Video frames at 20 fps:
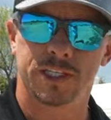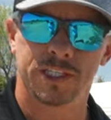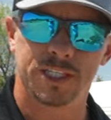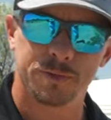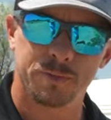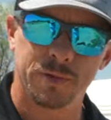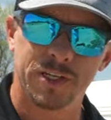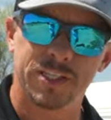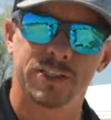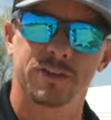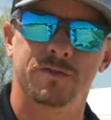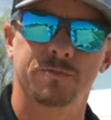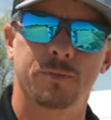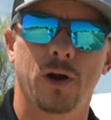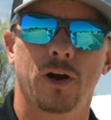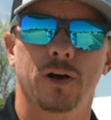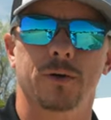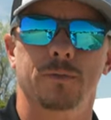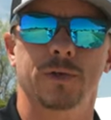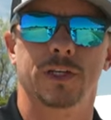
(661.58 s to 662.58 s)
expensive
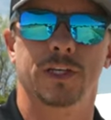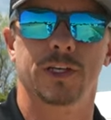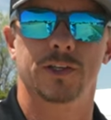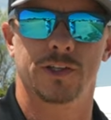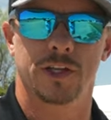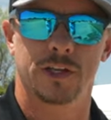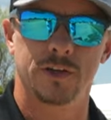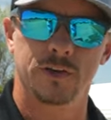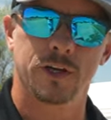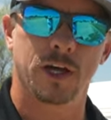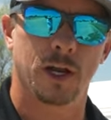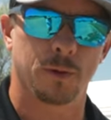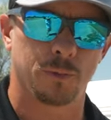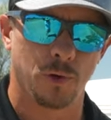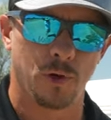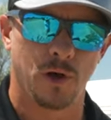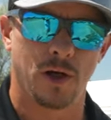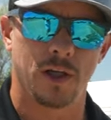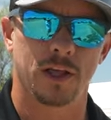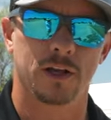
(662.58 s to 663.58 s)
part because then you got to
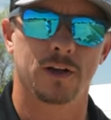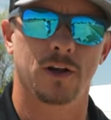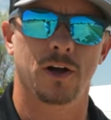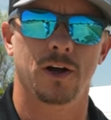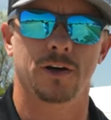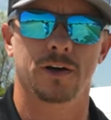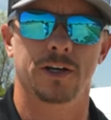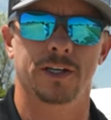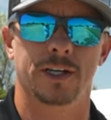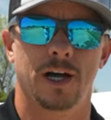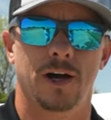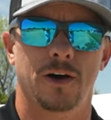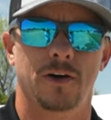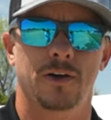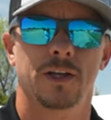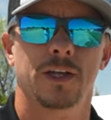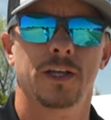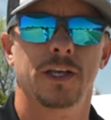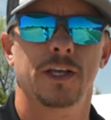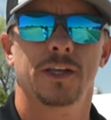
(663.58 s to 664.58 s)
pull all that concrete out.
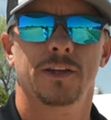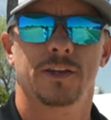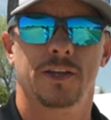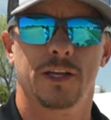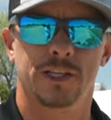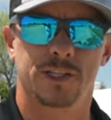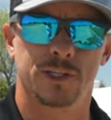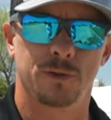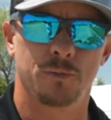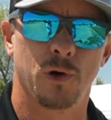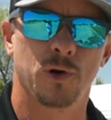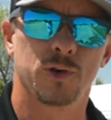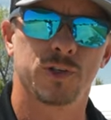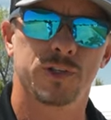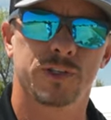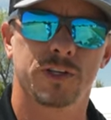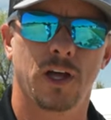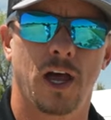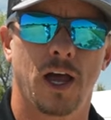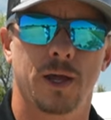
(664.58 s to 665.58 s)
It takes the
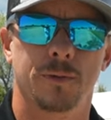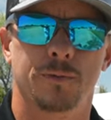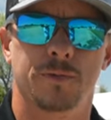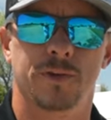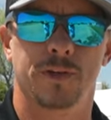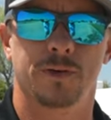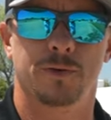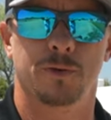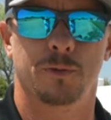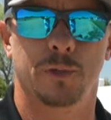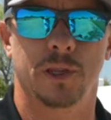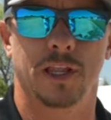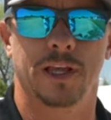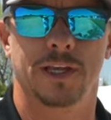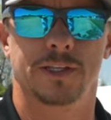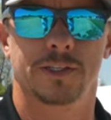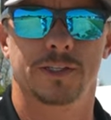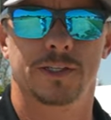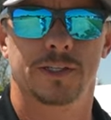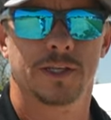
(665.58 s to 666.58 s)
most time to
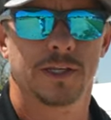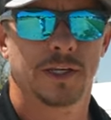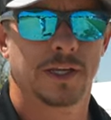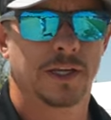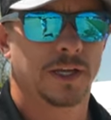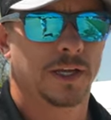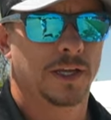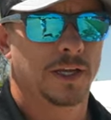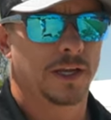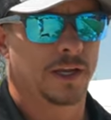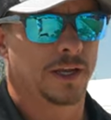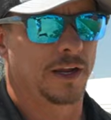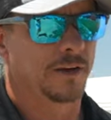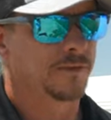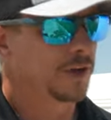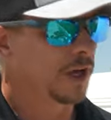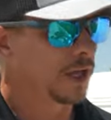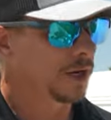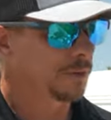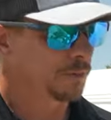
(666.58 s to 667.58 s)
replace. And
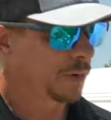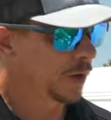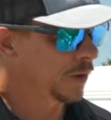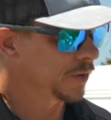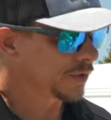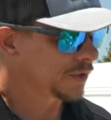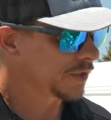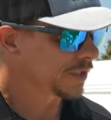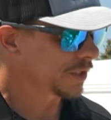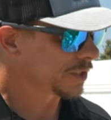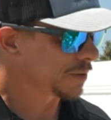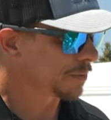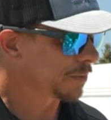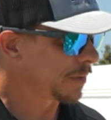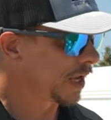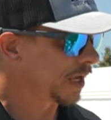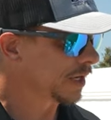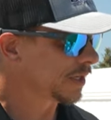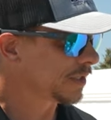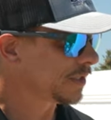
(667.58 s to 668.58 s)
I've got a post that's a
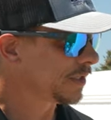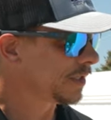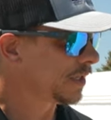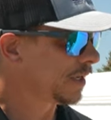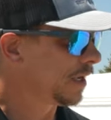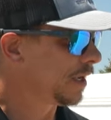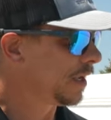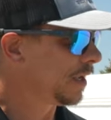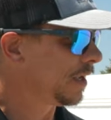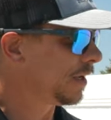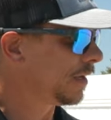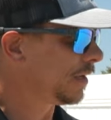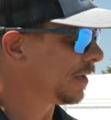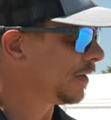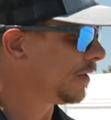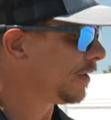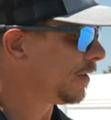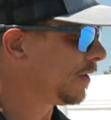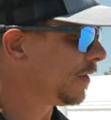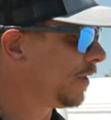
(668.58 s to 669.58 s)
mess
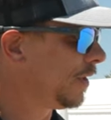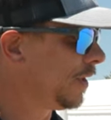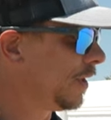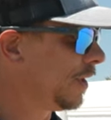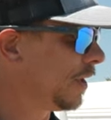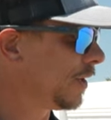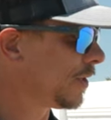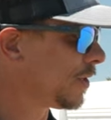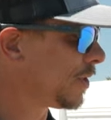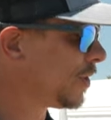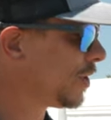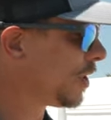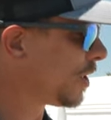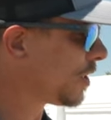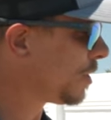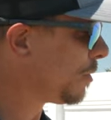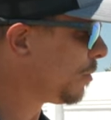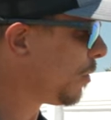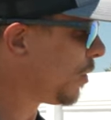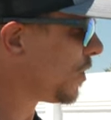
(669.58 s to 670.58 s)
and it's
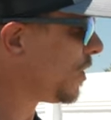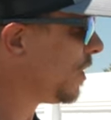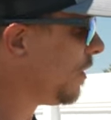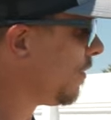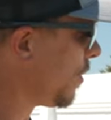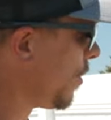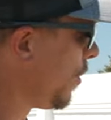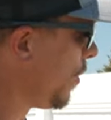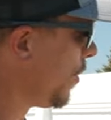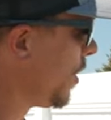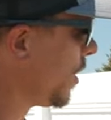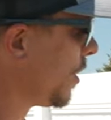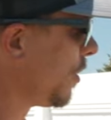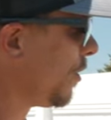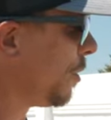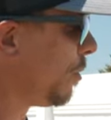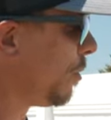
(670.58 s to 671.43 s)
just the most difficult thing to